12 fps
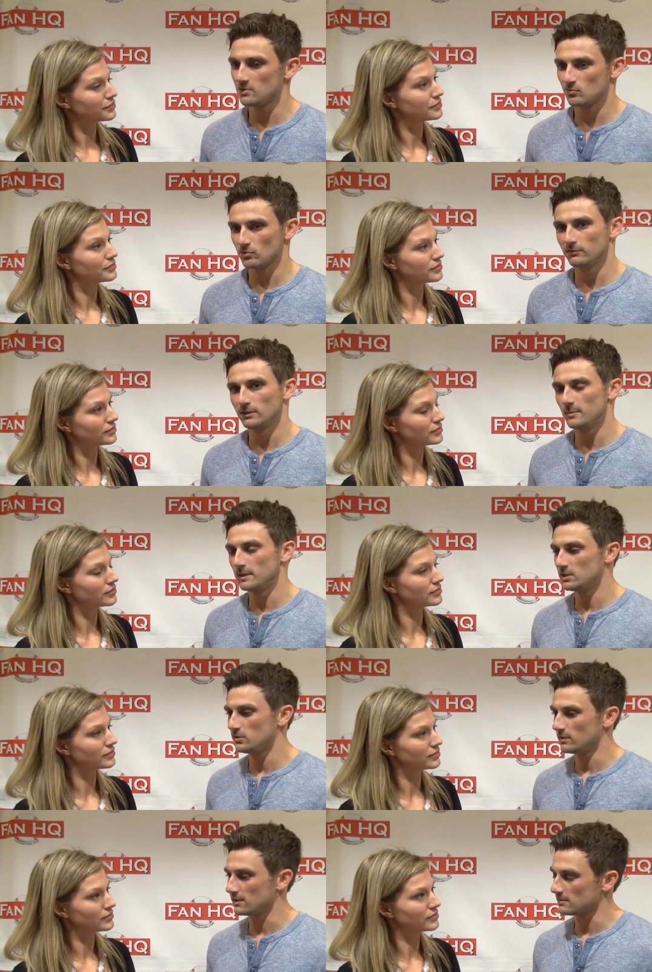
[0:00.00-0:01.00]
Speaker 1: is sort of limited
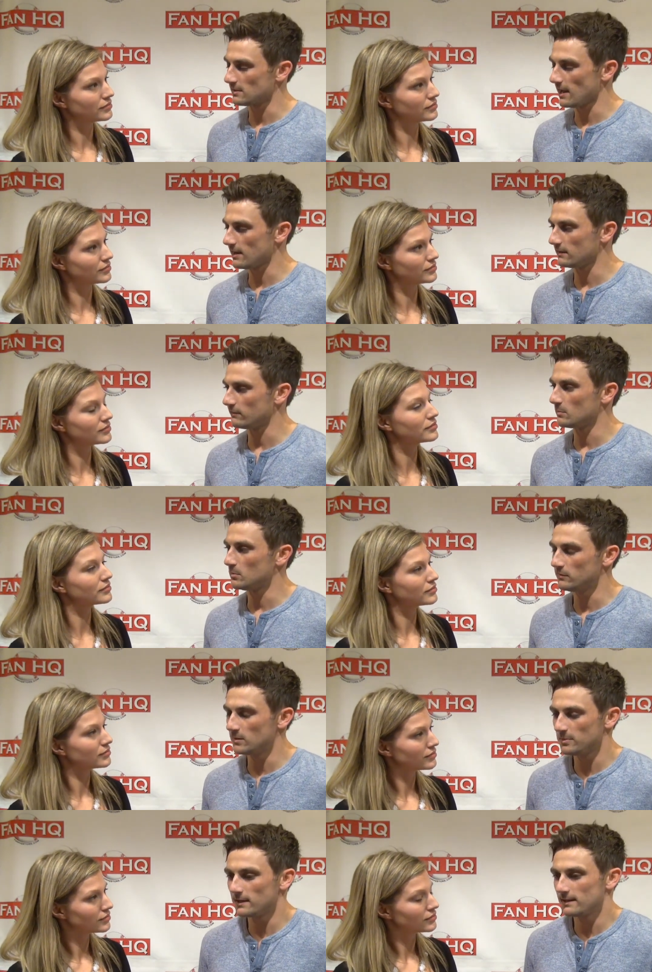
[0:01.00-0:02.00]
to an extent. If they move
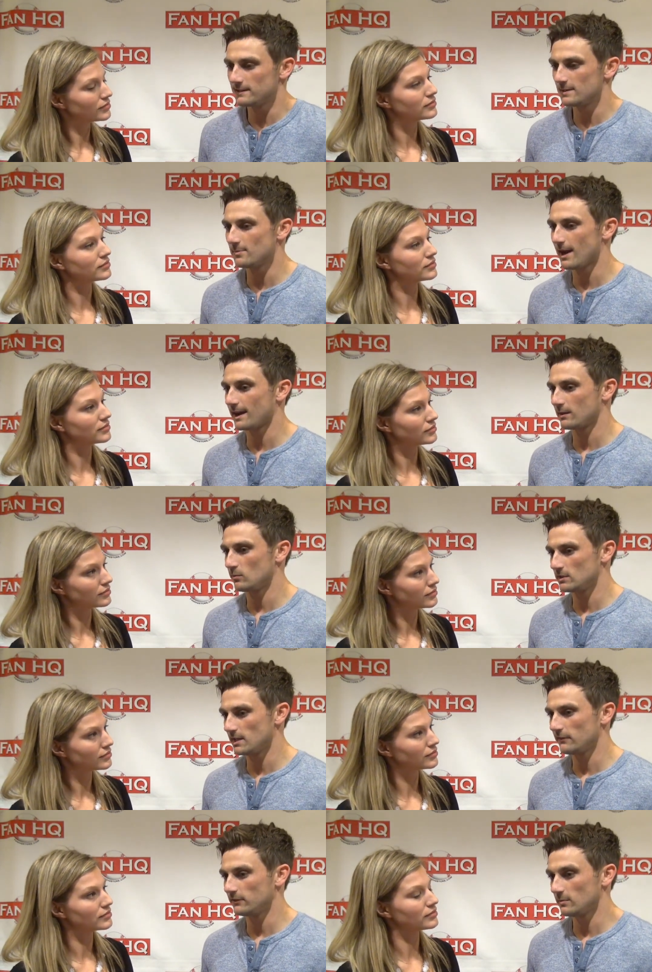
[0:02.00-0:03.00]
the PAT back, it would
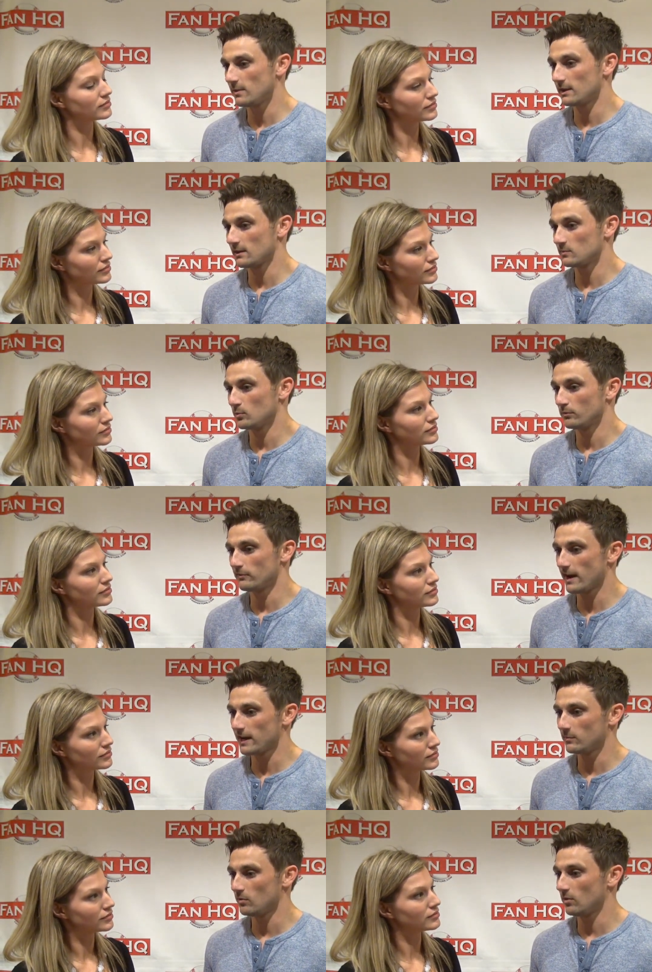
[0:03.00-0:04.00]
definitely make us more
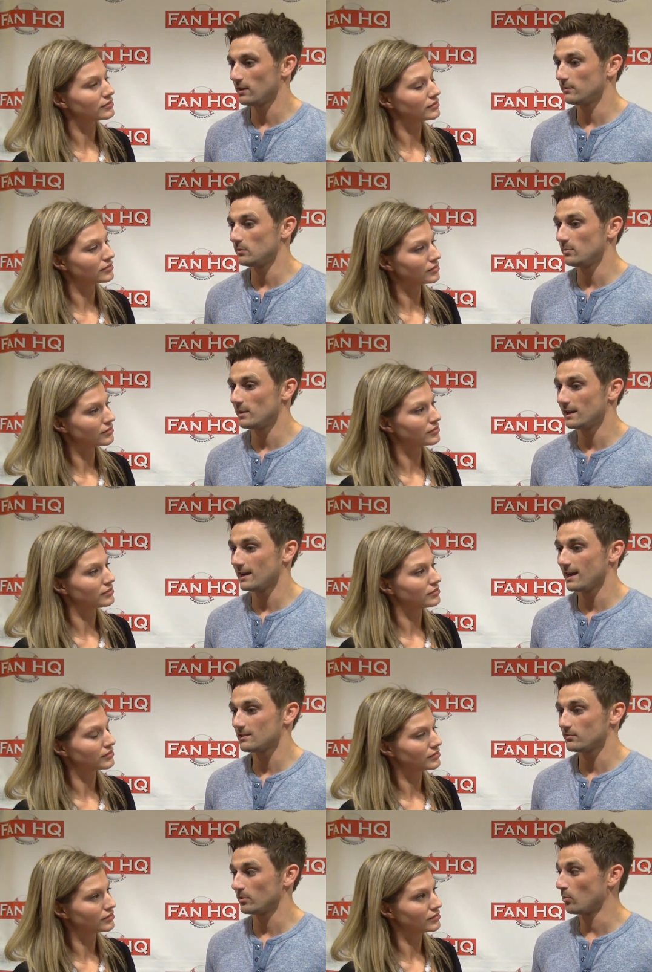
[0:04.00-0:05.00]
valuable, and it would make
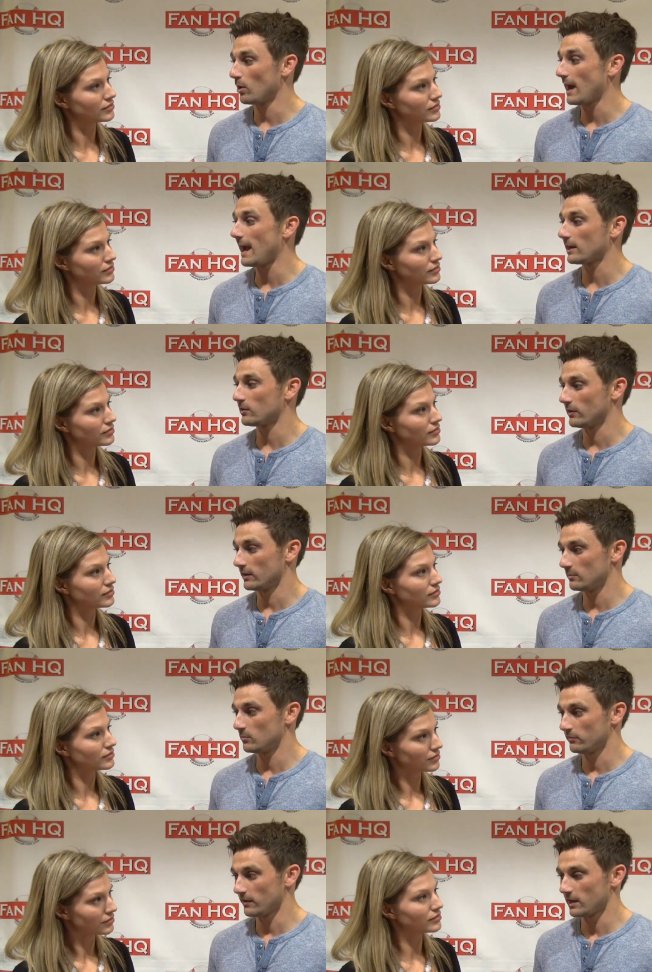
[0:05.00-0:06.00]
guys who are more accurate
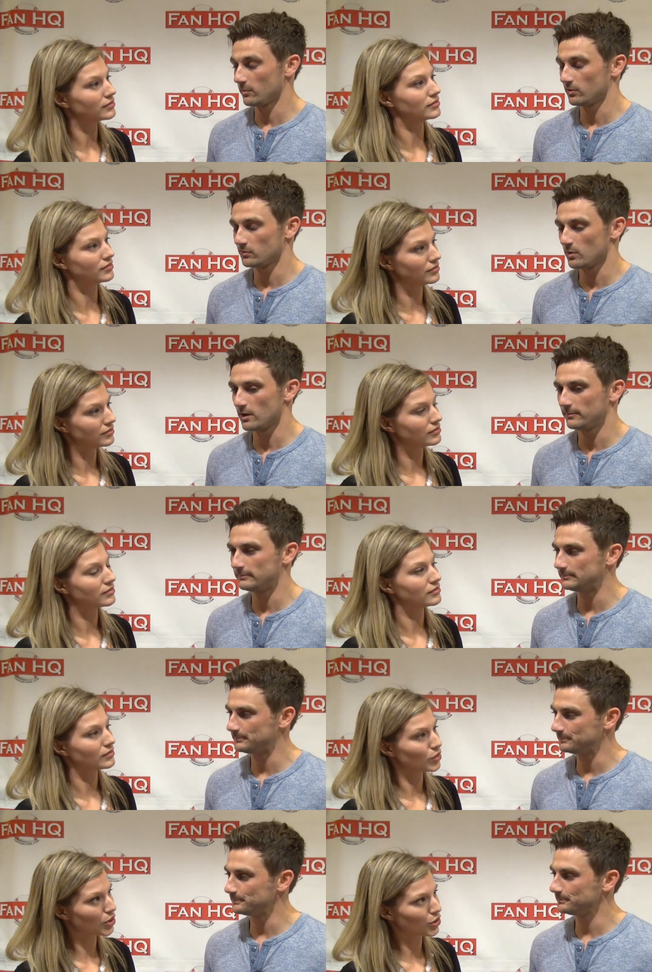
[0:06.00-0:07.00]
more
Speaker 2: valuable as well.
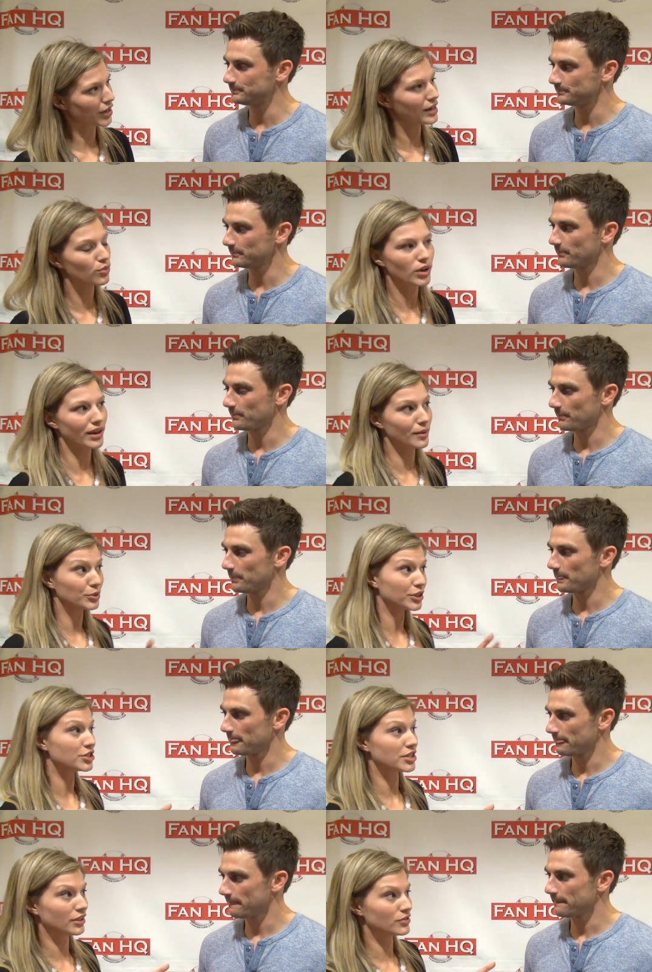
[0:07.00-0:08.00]
Well, great. Well, I
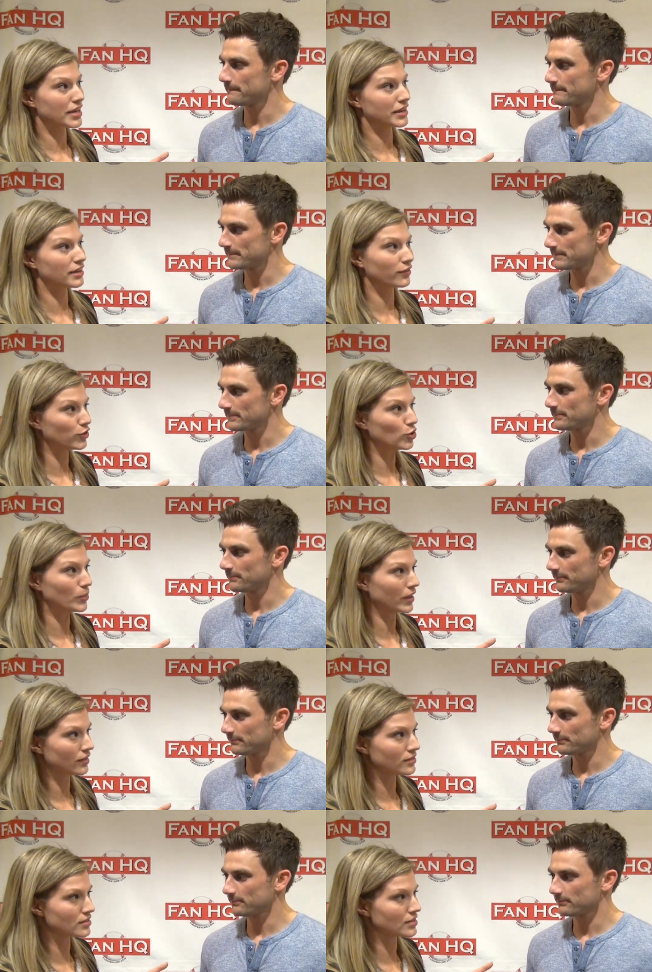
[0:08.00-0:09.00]
appreciate you taking a few
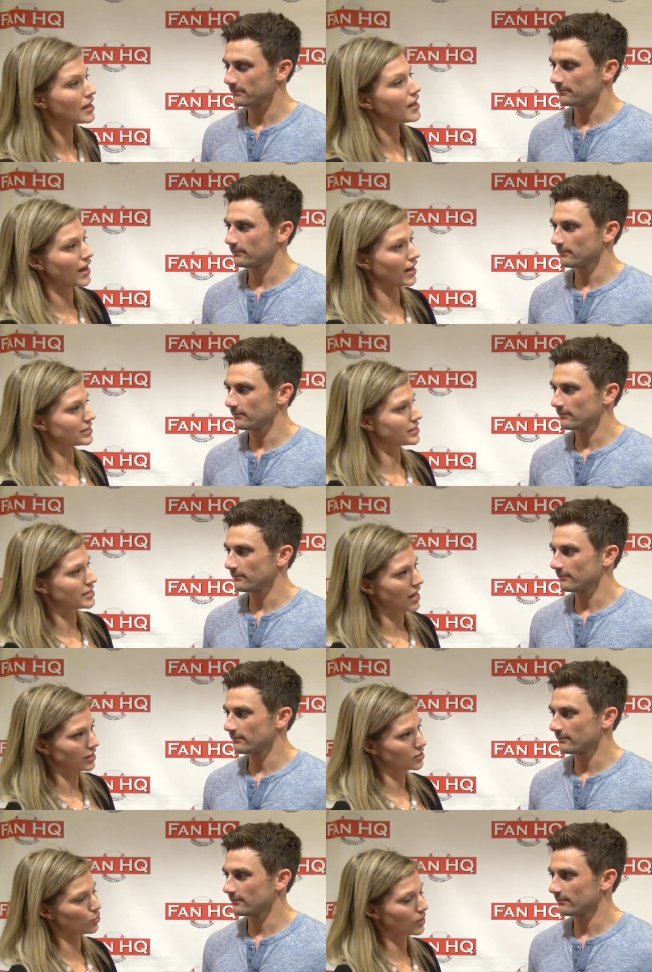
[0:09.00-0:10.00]
minutes to
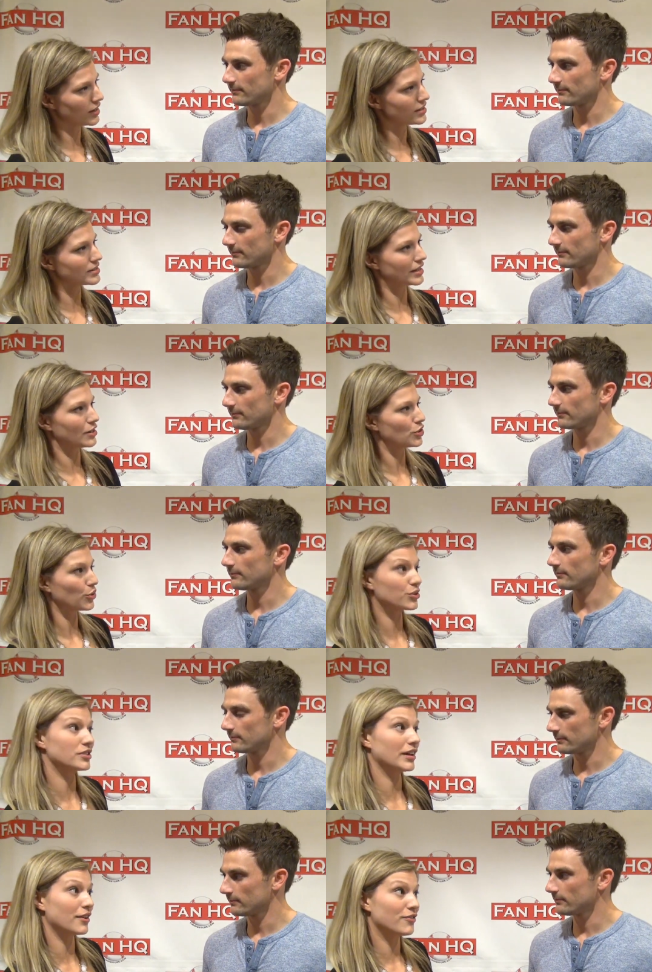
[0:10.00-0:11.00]
talk to us, and I know there's
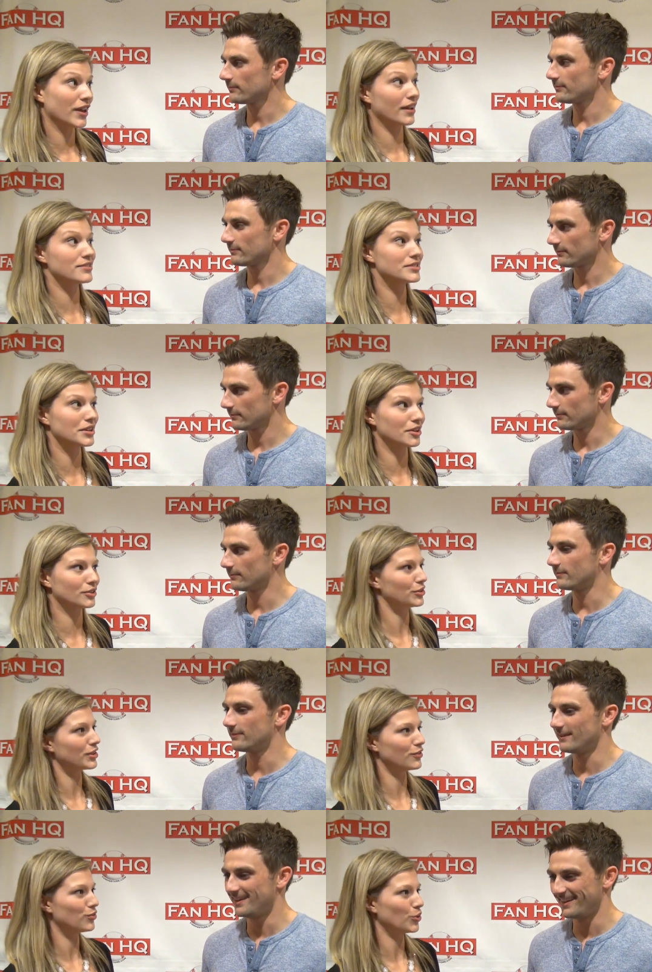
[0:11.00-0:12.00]
a lot of fans that are
Speaker 1: looking